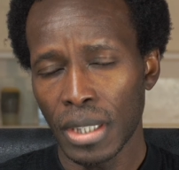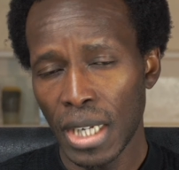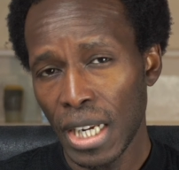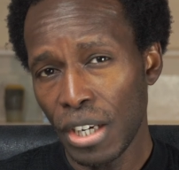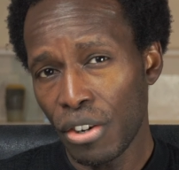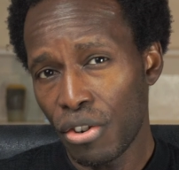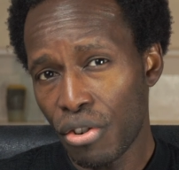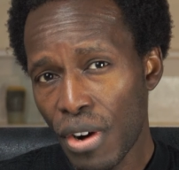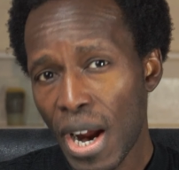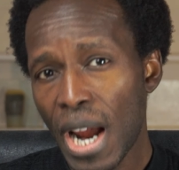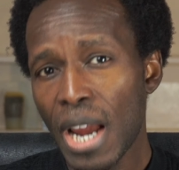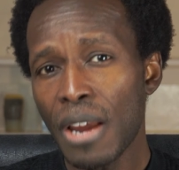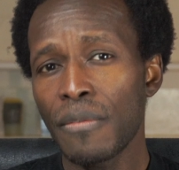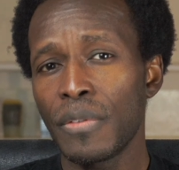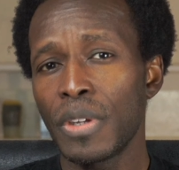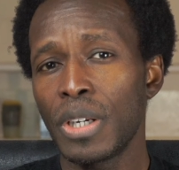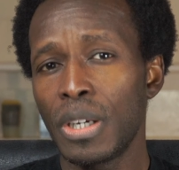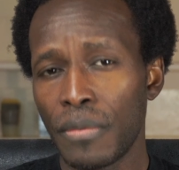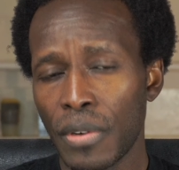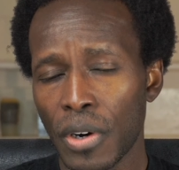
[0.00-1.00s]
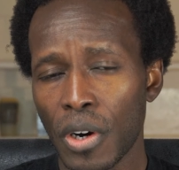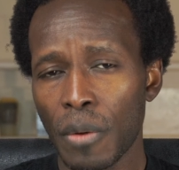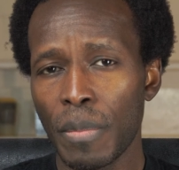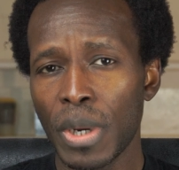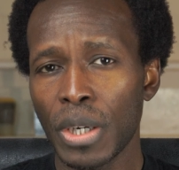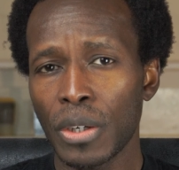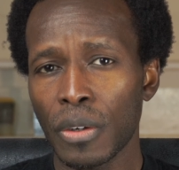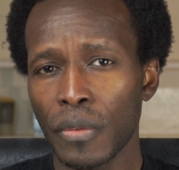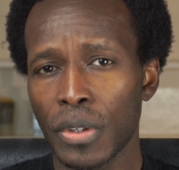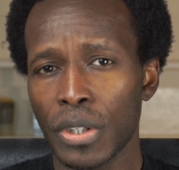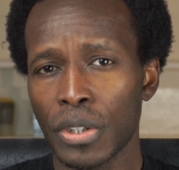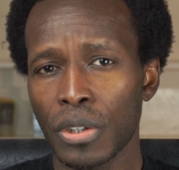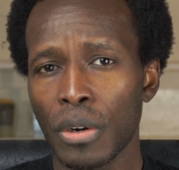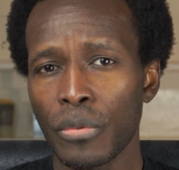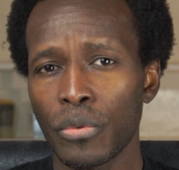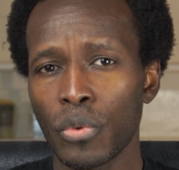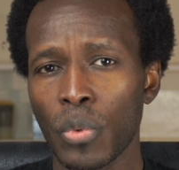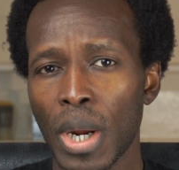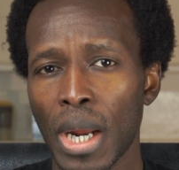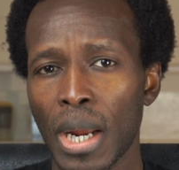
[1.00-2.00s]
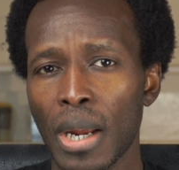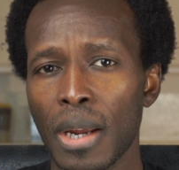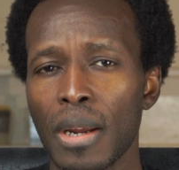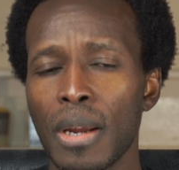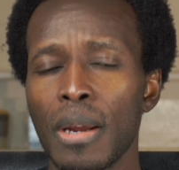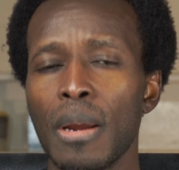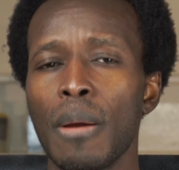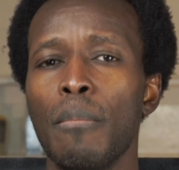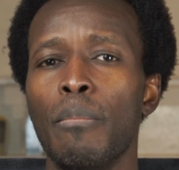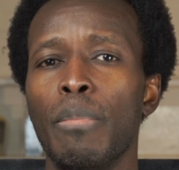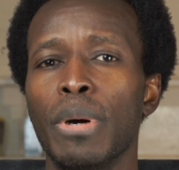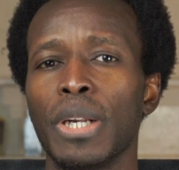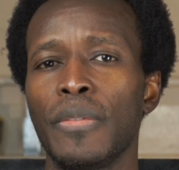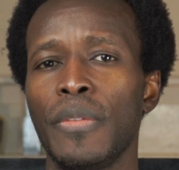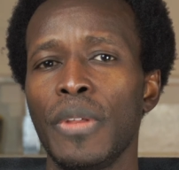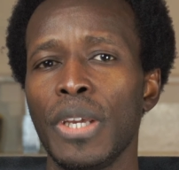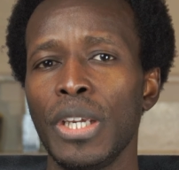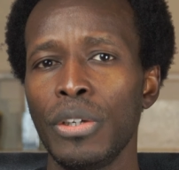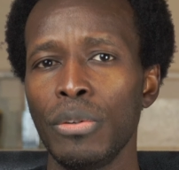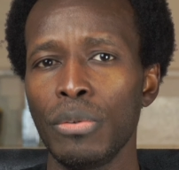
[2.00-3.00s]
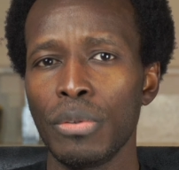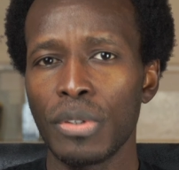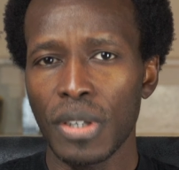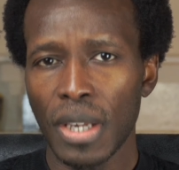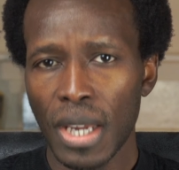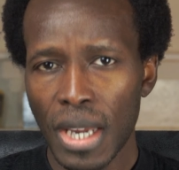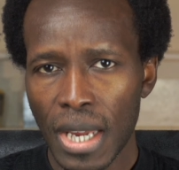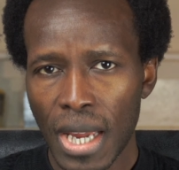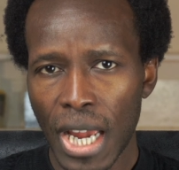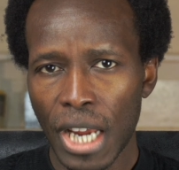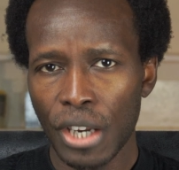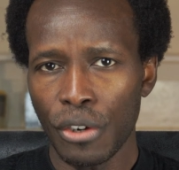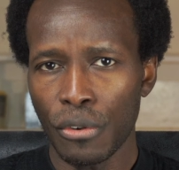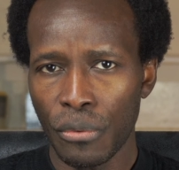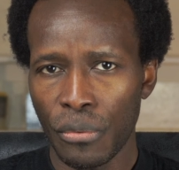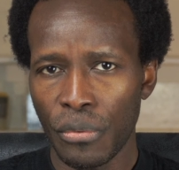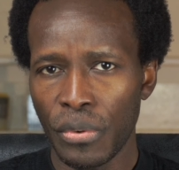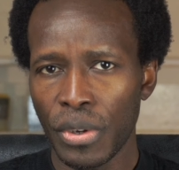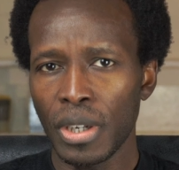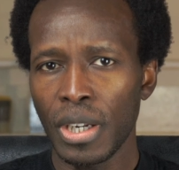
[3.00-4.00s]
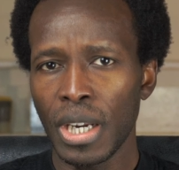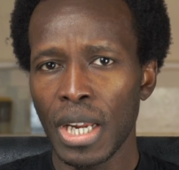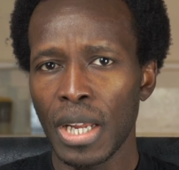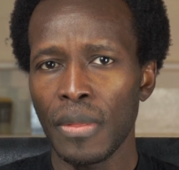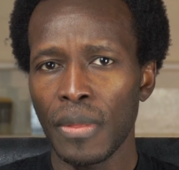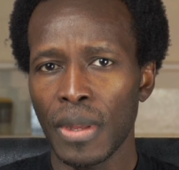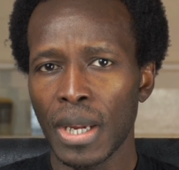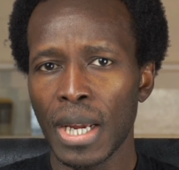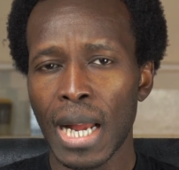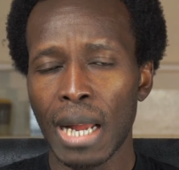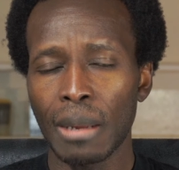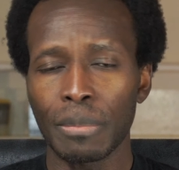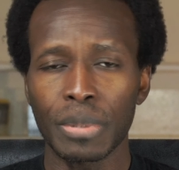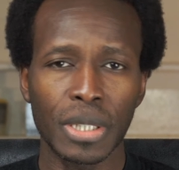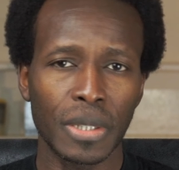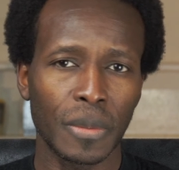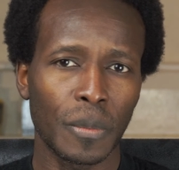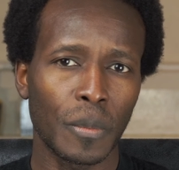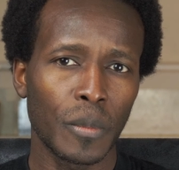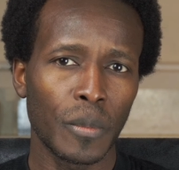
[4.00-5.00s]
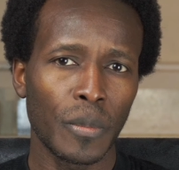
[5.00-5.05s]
drive the development of the software, but they use AI to fill in the gaps.